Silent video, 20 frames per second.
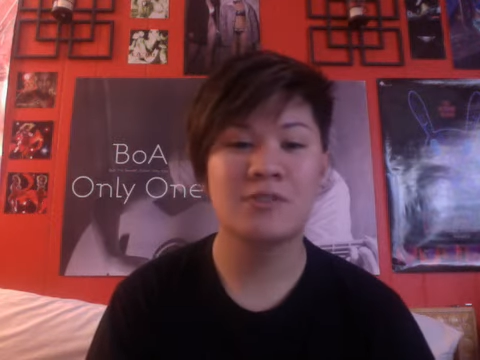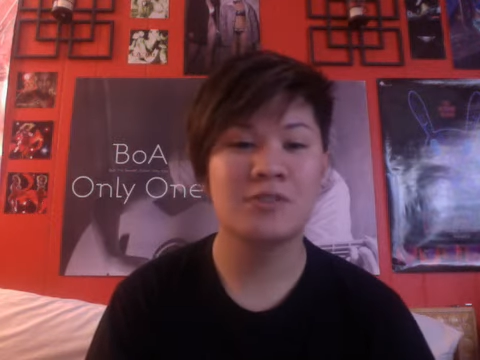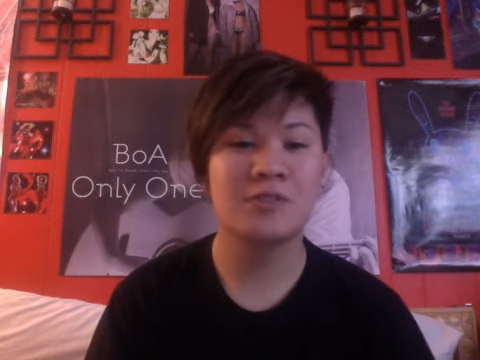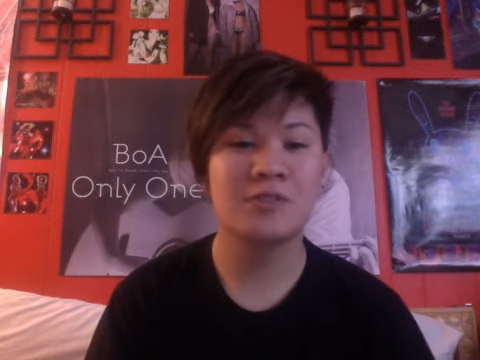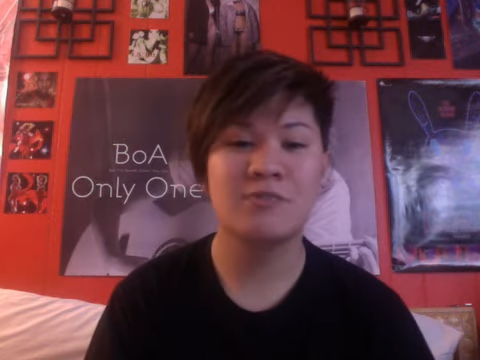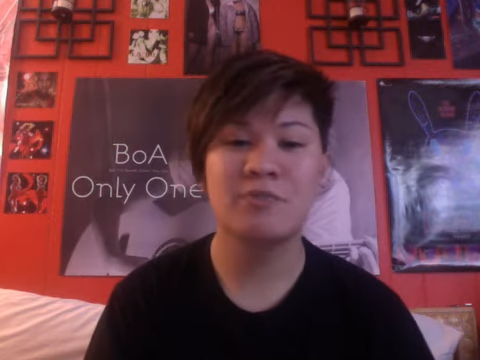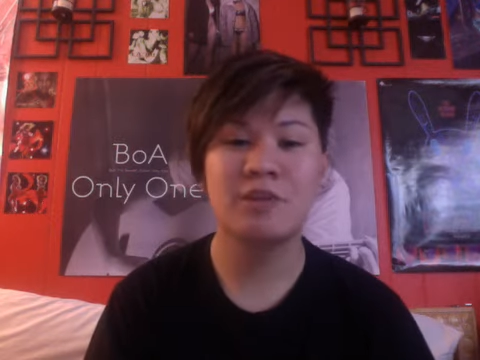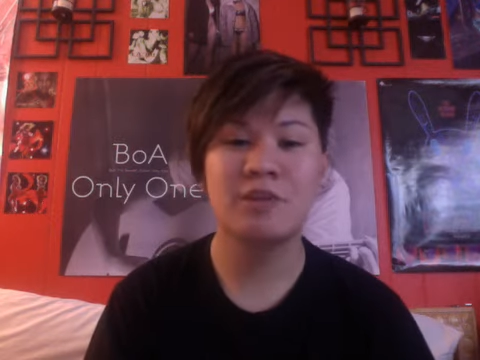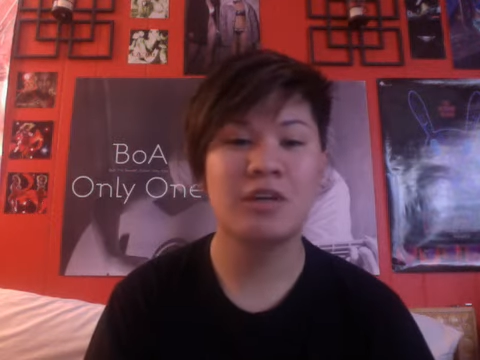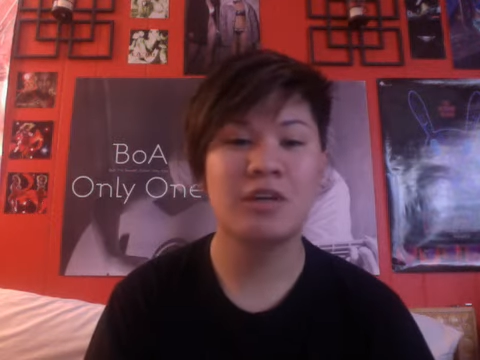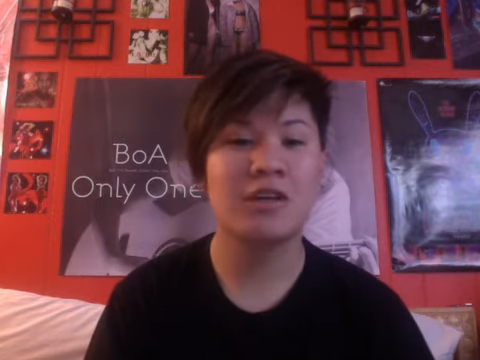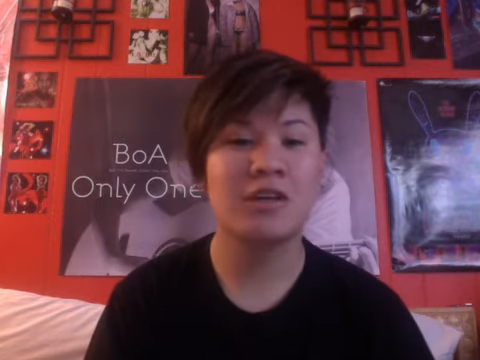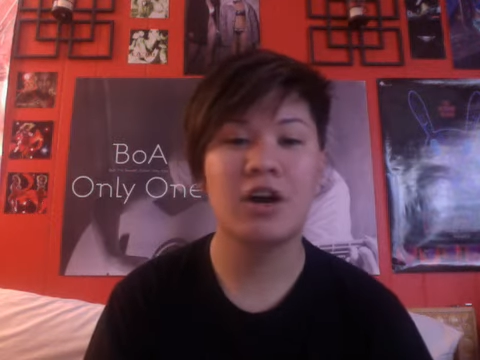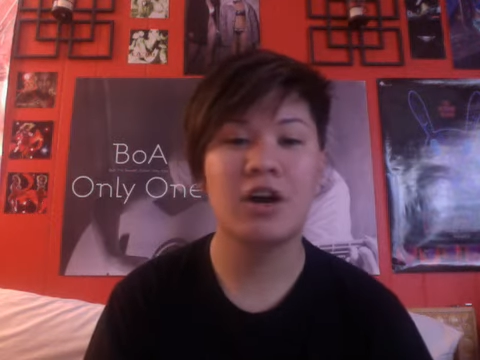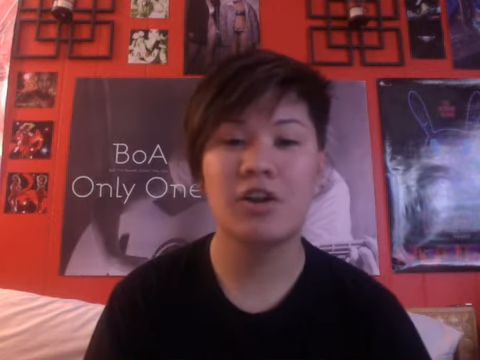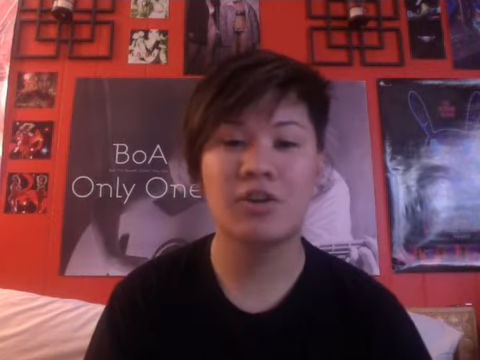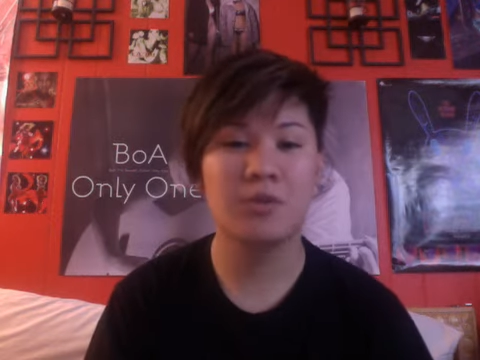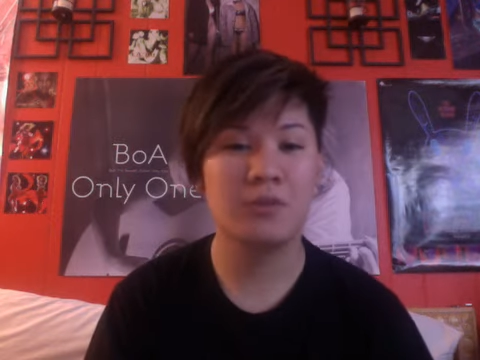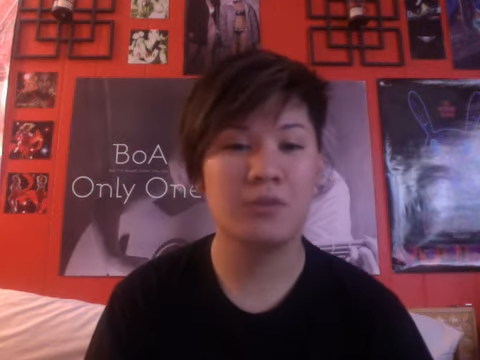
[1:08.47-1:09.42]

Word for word: to pick other